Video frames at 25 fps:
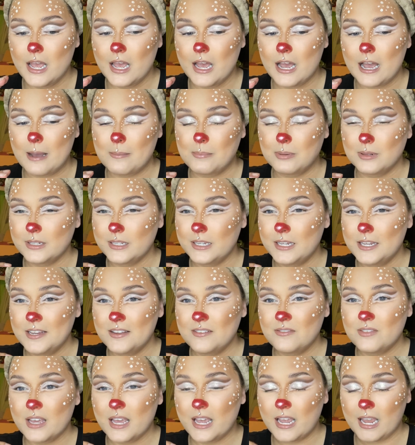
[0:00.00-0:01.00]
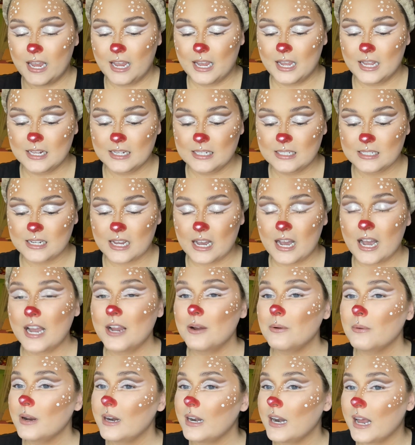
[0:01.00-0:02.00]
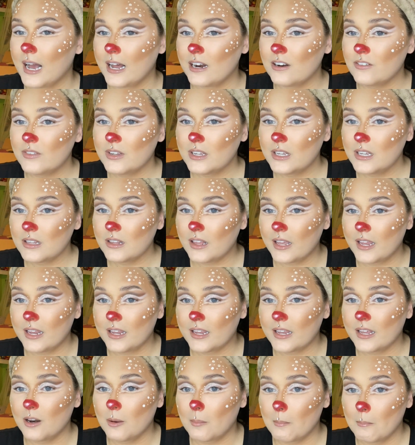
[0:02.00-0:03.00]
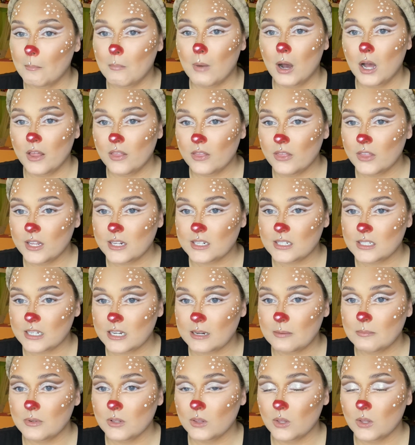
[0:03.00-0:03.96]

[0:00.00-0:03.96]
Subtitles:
I believe, and I ran out of it like in a month, it seemed.